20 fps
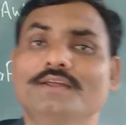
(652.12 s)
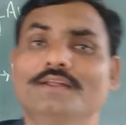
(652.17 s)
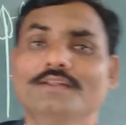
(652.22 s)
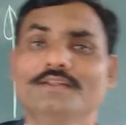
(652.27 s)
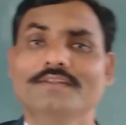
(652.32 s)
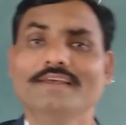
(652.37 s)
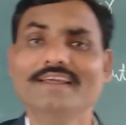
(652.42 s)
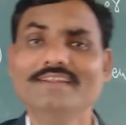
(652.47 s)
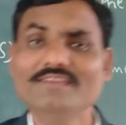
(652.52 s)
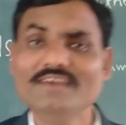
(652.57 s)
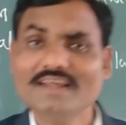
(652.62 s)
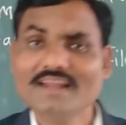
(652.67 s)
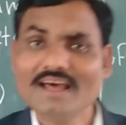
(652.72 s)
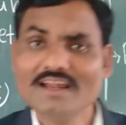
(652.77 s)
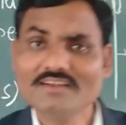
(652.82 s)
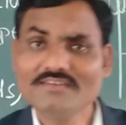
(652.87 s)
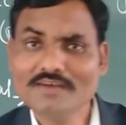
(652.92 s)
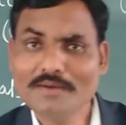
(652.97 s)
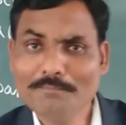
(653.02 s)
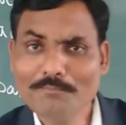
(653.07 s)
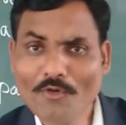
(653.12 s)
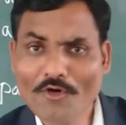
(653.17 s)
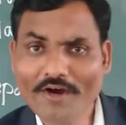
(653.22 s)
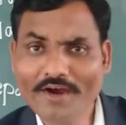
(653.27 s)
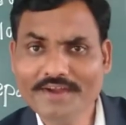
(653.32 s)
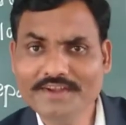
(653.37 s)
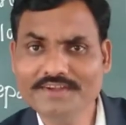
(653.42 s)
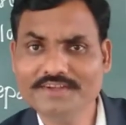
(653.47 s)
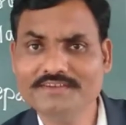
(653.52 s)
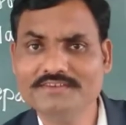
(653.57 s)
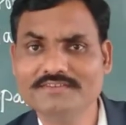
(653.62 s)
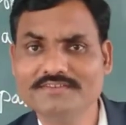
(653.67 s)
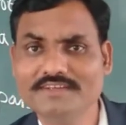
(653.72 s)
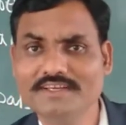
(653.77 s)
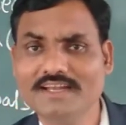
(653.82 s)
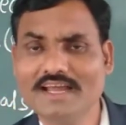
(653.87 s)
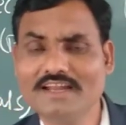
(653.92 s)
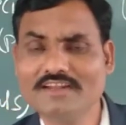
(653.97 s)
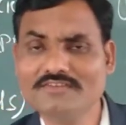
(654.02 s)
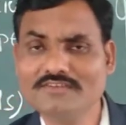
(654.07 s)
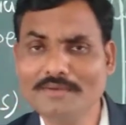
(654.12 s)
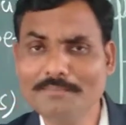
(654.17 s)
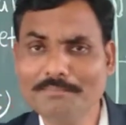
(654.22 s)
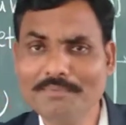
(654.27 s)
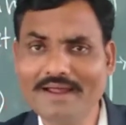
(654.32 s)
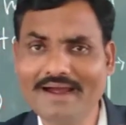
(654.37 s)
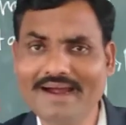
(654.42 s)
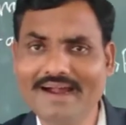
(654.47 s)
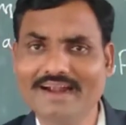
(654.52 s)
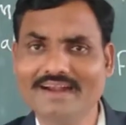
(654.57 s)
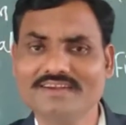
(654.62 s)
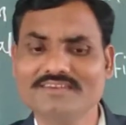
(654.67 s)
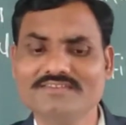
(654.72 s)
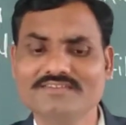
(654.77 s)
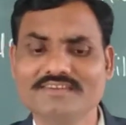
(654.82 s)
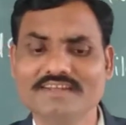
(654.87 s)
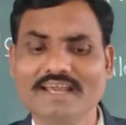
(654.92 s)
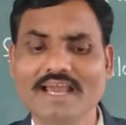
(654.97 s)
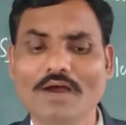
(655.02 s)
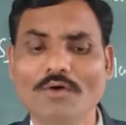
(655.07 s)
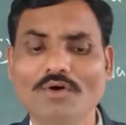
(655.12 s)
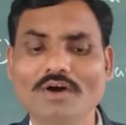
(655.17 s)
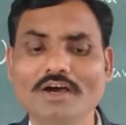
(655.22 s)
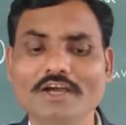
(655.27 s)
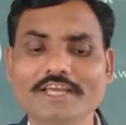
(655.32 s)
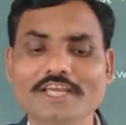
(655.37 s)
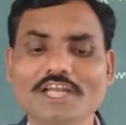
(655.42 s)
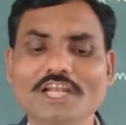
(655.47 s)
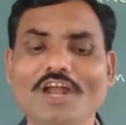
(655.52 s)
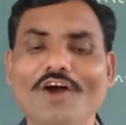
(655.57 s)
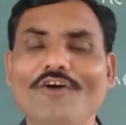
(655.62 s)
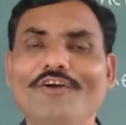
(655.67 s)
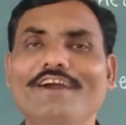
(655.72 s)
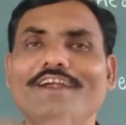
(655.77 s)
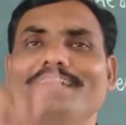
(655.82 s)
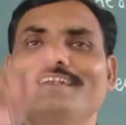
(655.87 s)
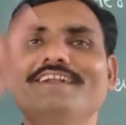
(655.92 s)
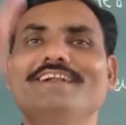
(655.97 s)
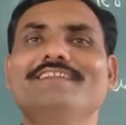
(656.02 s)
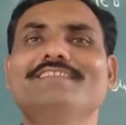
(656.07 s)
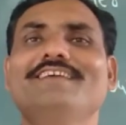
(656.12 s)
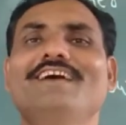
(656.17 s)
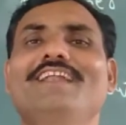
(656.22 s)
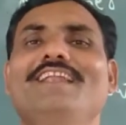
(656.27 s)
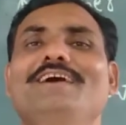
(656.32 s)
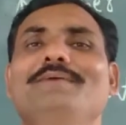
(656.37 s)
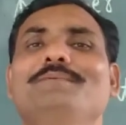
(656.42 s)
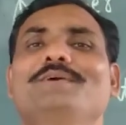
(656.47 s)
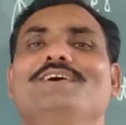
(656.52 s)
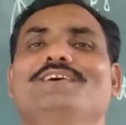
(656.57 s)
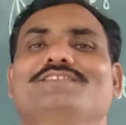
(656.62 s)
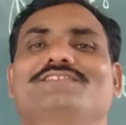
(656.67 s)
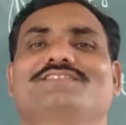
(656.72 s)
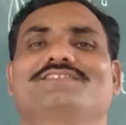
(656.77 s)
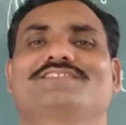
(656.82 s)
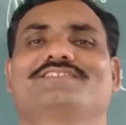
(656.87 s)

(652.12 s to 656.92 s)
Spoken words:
Then there are some points, there are some plants, they have an elongated thalamus.